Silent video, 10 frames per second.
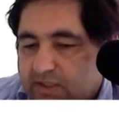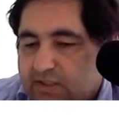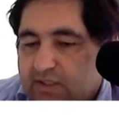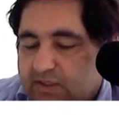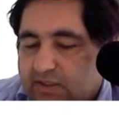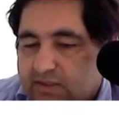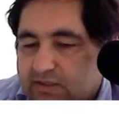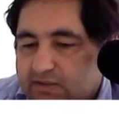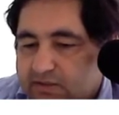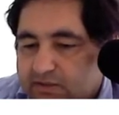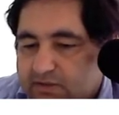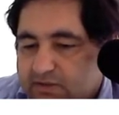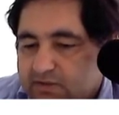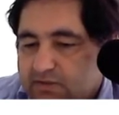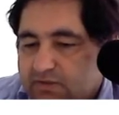and then
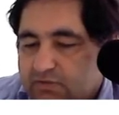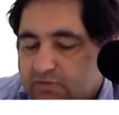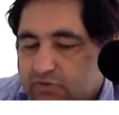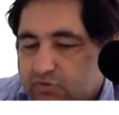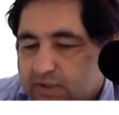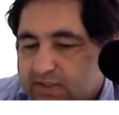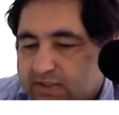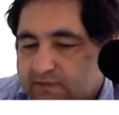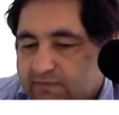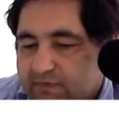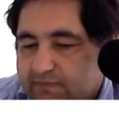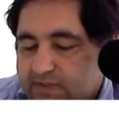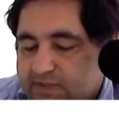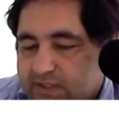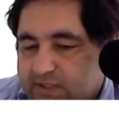
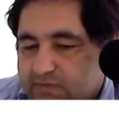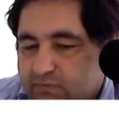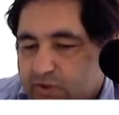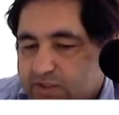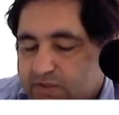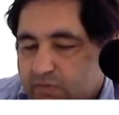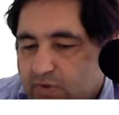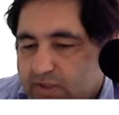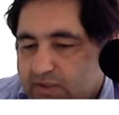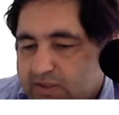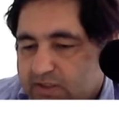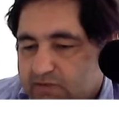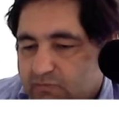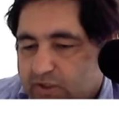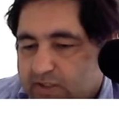256 minus 1, 10
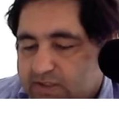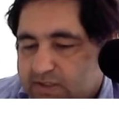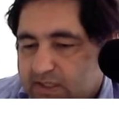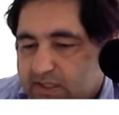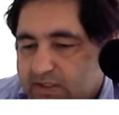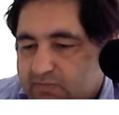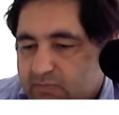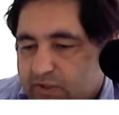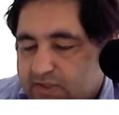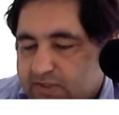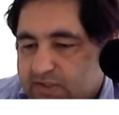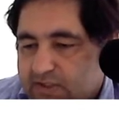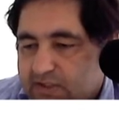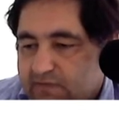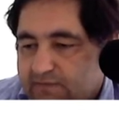minus that, minus
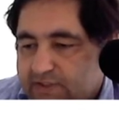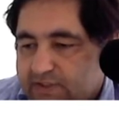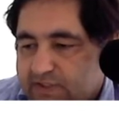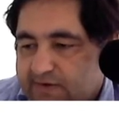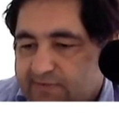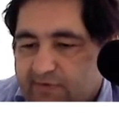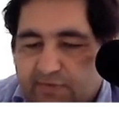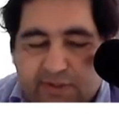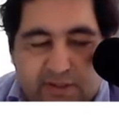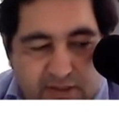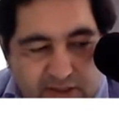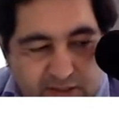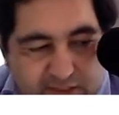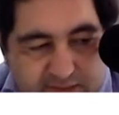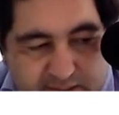10, which is everything
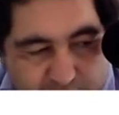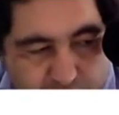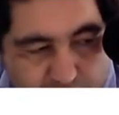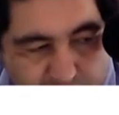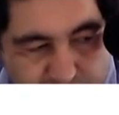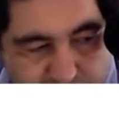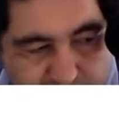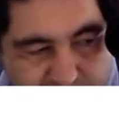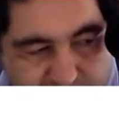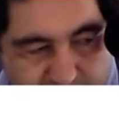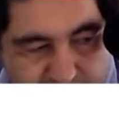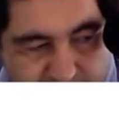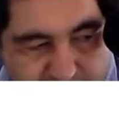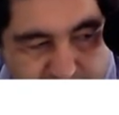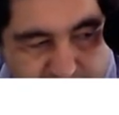is according to the
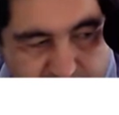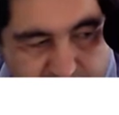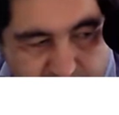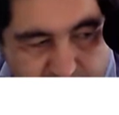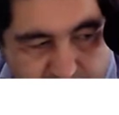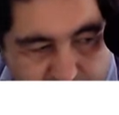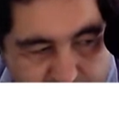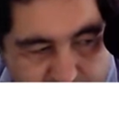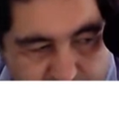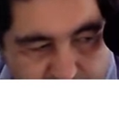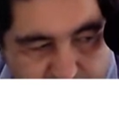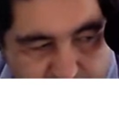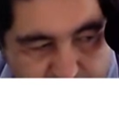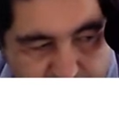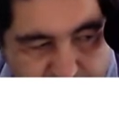calculation, but only my
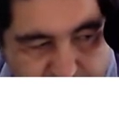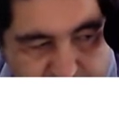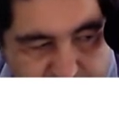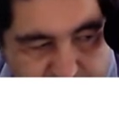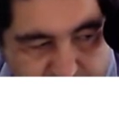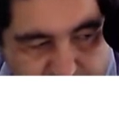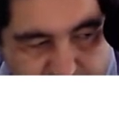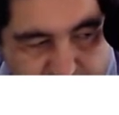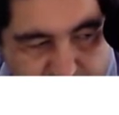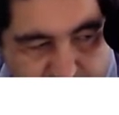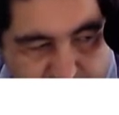number is different.